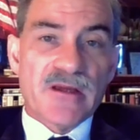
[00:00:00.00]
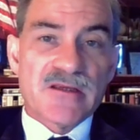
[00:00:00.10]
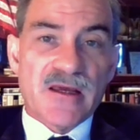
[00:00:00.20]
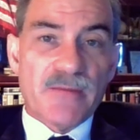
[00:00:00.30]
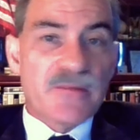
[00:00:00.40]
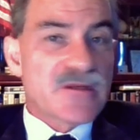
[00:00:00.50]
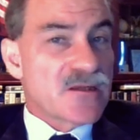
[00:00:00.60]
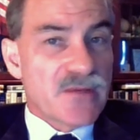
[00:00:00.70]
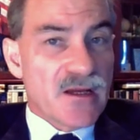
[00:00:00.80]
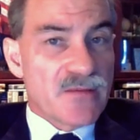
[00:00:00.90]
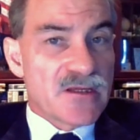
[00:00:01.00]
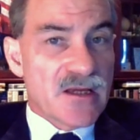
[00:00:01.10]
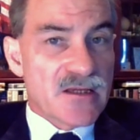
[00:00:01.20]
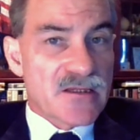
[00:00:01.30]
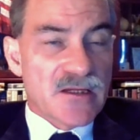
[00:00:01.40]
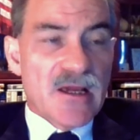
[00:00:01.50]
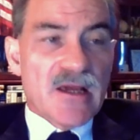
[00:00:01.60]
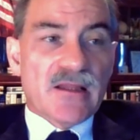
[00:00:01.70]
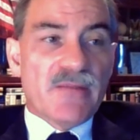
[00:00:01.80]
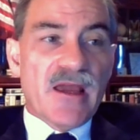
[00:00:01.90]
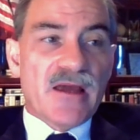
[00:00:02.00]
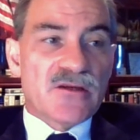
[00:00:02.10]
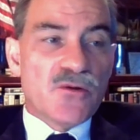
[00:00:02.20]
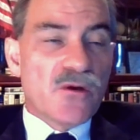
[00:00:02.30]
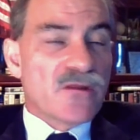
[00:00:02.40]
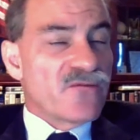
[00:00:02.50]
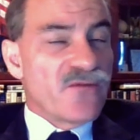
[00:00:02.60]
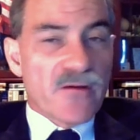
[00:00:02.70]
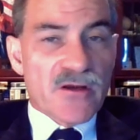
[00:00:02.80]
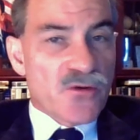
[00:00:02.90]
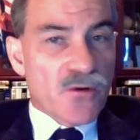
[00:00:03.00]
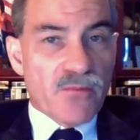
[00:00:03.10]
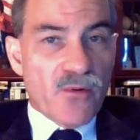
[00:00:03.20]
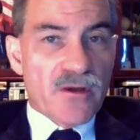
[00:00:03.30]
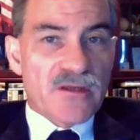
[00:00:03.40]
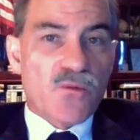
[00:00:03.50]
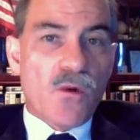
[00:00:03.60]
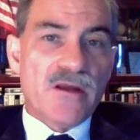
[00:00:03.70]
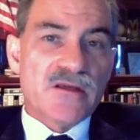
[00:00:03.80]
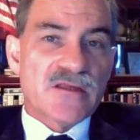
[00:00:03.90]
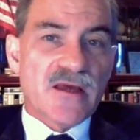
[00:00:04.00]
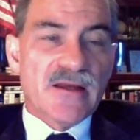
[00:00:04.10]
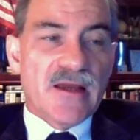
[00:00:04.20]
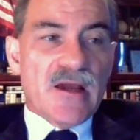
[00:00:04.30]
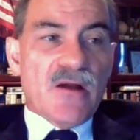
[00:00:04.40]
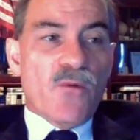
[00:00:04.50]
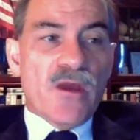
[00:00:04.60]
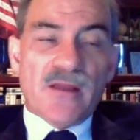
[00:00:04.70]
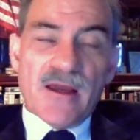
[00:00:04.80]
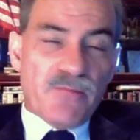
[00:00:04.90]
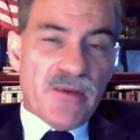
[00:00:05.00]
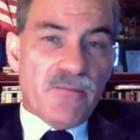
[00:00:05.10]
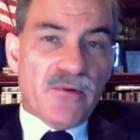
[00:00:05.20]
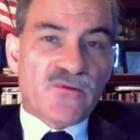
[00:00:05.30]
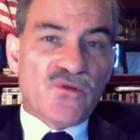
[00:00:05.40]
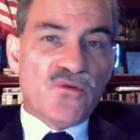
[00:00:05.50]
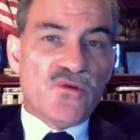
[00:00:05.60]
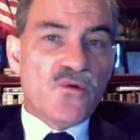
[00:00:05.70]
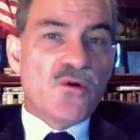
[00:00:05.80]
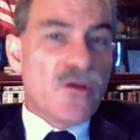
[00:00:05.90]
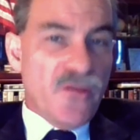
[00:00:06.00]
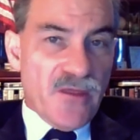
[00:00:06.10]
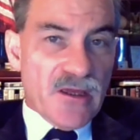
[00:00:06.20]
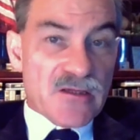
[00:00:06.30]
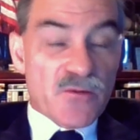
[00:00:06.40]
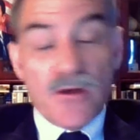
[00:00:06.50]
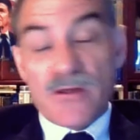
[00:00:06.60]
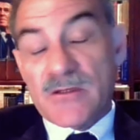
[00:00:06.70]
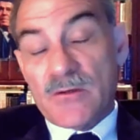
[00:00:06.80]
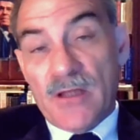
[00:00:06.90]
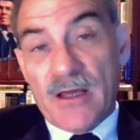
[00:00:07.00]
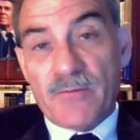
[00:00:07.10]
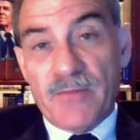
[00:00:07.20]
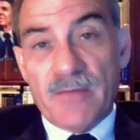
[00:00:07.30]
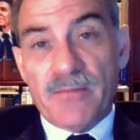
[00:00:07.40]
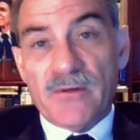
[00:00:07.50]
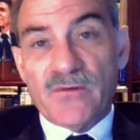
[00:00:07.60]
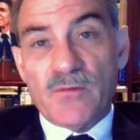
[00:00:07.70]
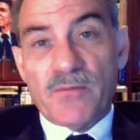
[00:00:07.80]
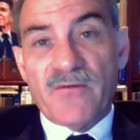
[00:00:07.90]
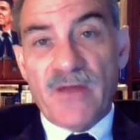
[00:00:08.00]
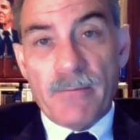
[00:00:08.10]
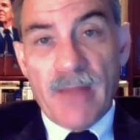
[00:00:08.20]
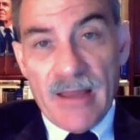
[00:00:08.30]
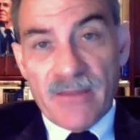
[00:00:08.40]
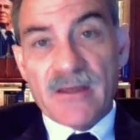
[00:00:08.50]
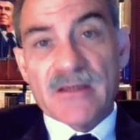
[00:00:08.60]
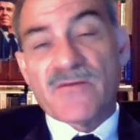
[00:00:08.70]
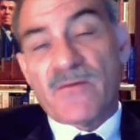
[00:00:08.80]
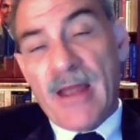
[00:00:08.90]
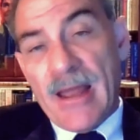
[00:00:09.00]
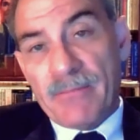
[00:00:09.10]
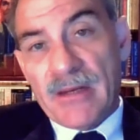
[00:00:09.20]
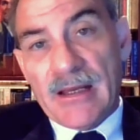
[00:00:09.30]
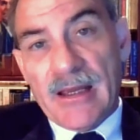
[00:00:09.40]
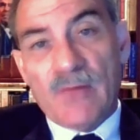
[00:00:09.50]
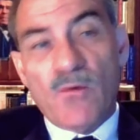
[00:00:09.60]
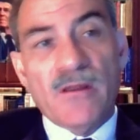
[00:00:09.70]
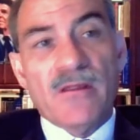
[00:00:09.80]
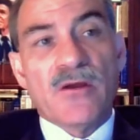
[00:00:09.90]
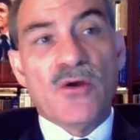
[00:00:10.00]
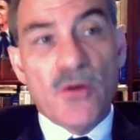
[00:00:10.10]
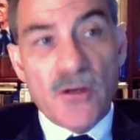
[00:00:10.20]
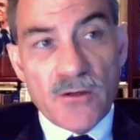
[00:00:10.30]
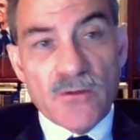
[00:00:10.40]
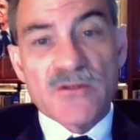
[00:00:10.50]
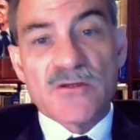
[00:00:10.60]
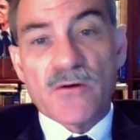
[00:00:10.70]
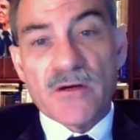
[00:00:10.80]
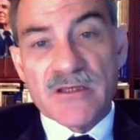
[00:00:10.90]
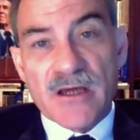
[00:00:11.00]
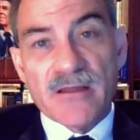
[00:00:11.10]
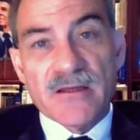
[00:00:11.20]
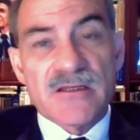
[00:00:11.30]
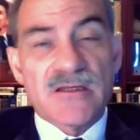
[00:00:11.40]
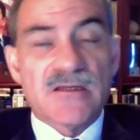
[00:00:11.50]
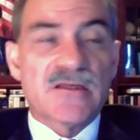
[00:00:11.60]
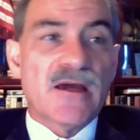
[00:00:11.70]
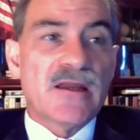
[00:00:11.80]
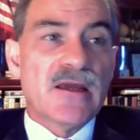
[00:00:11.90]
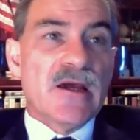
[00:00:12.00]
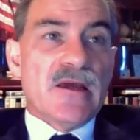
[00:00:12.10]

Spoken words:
picks that up and sometimes it doesn't. Let me add 2 other very short points. One is that we elect people to do good things. We also elect people to prevent bad things from happening. And one of the good news stories out of this is that